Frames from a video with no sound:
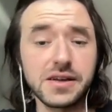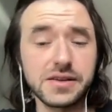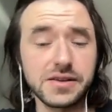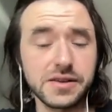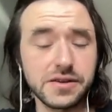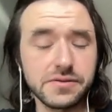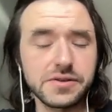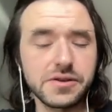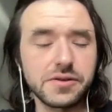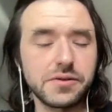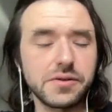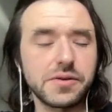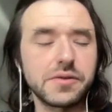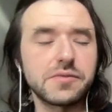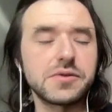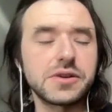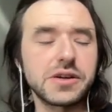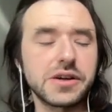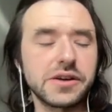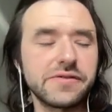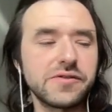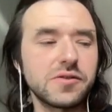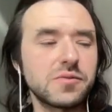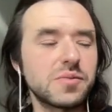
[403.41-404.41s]
The
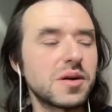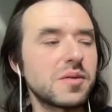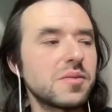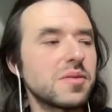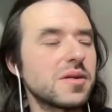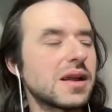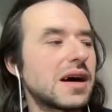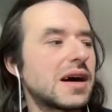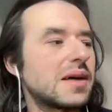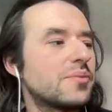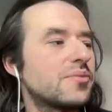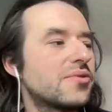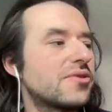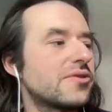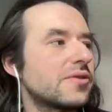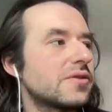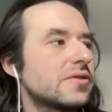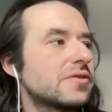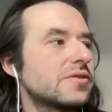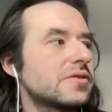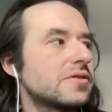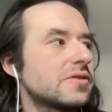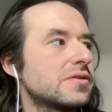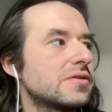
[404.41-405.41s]
rework for mobile apps
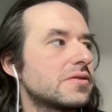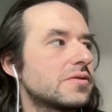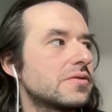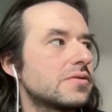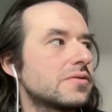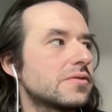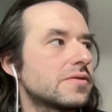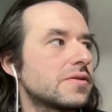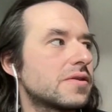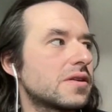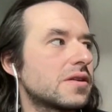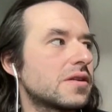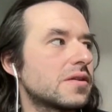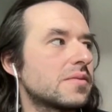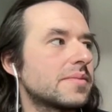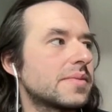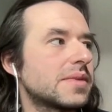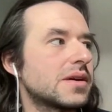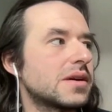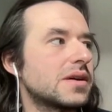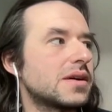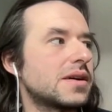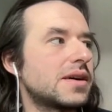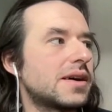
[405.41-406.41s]
in the core
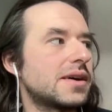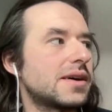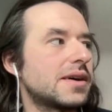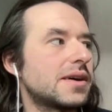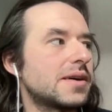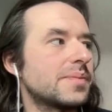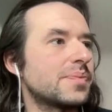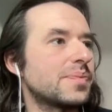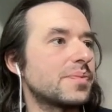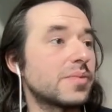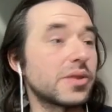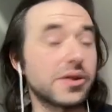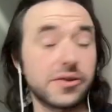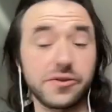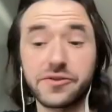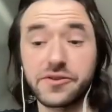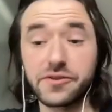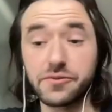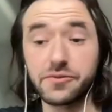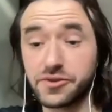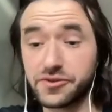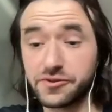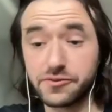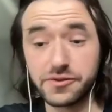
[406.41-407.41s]
team, because
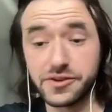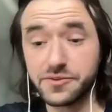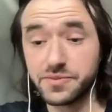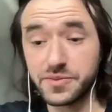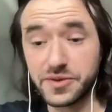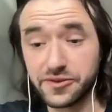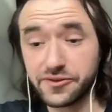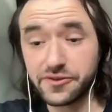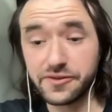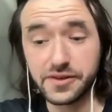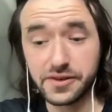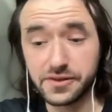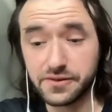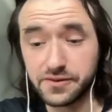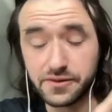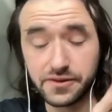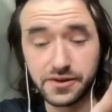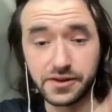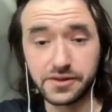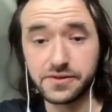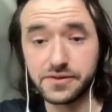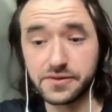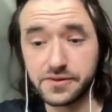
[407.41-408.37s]
it was Christmas and